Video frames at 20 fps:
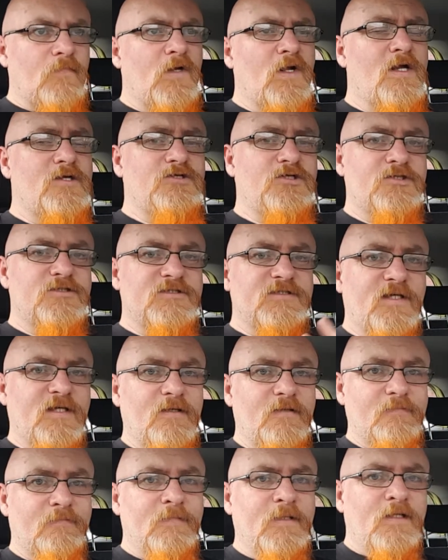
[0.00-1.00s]
as you can see,
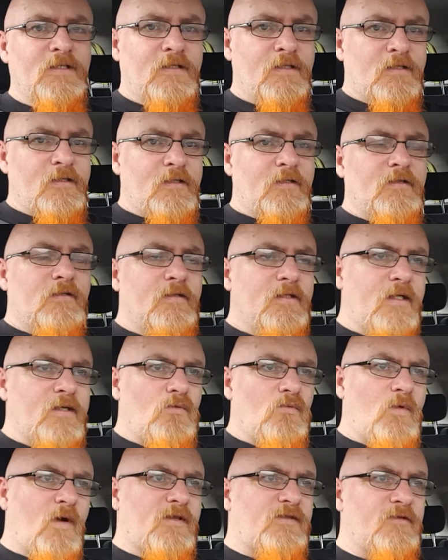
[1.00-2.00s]
the
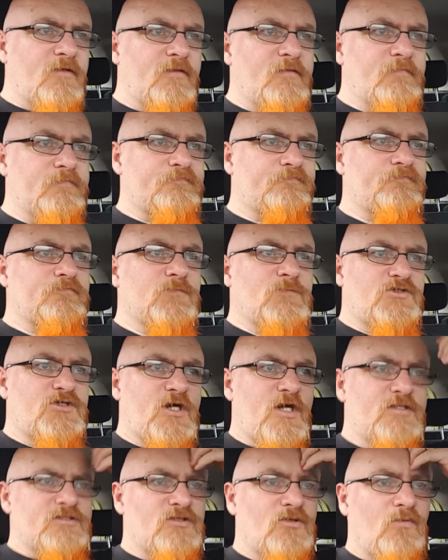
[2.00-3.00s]
weather,
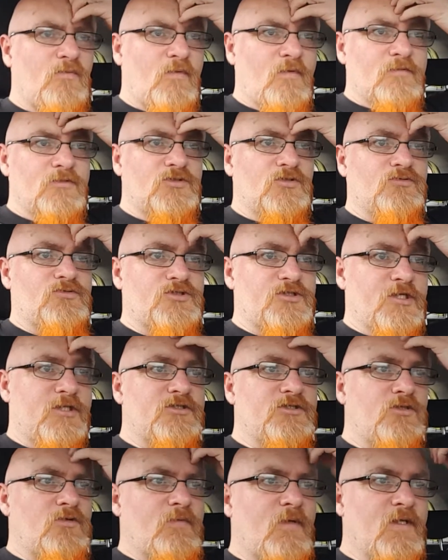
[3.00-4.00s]
sudden
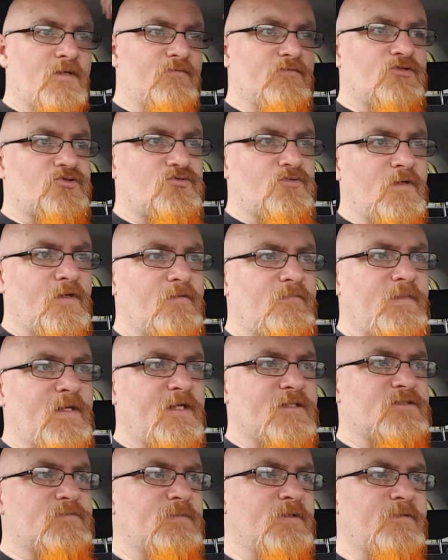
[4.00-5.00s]
change in the weather has triggered me
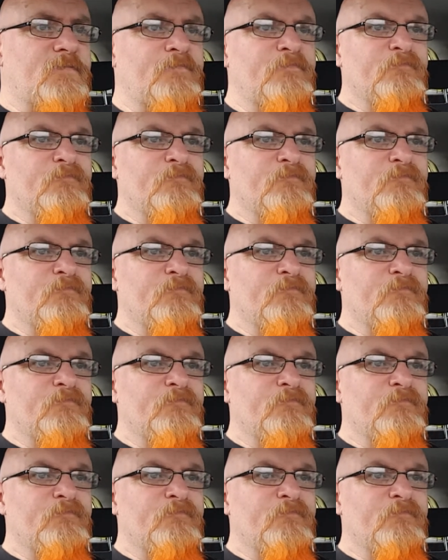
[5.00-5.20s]
asthma.